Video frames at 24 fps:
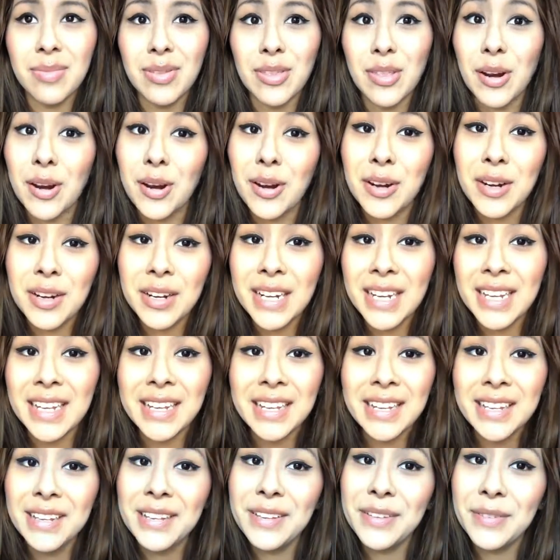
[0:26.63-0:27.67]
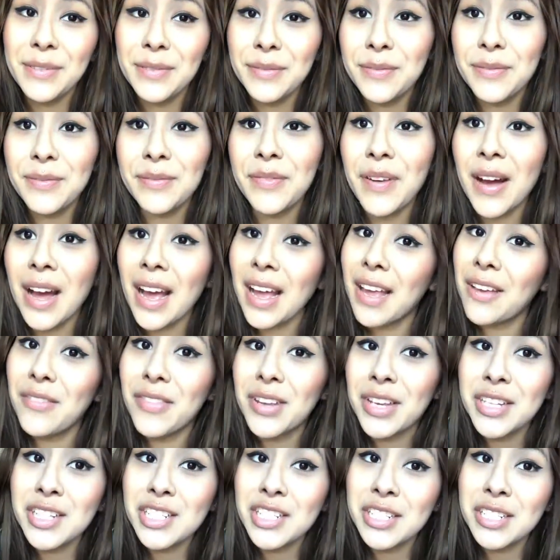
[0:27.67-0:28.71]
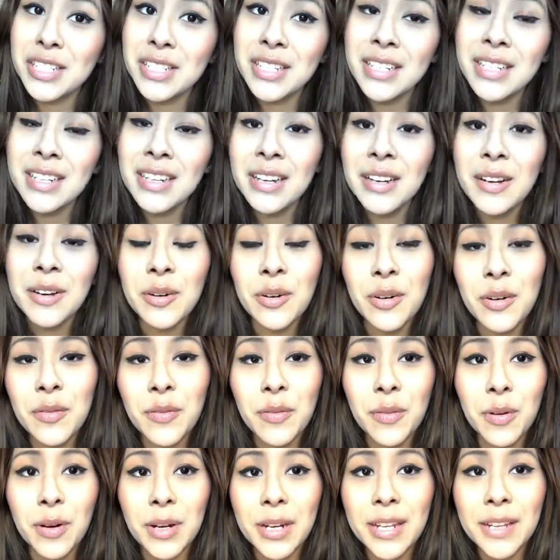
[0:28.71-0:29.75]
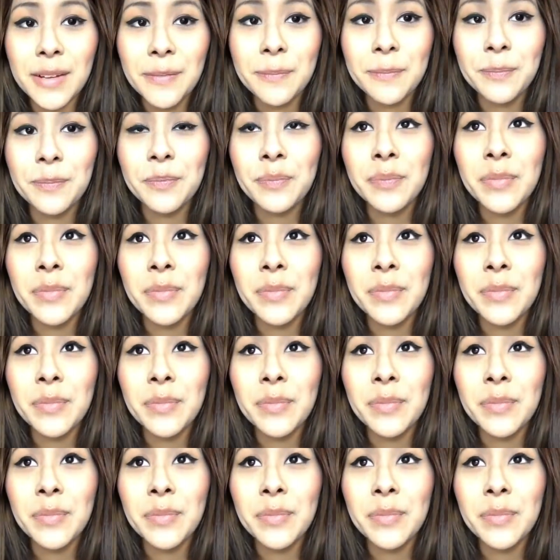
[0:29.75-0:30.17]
6.35ish or 40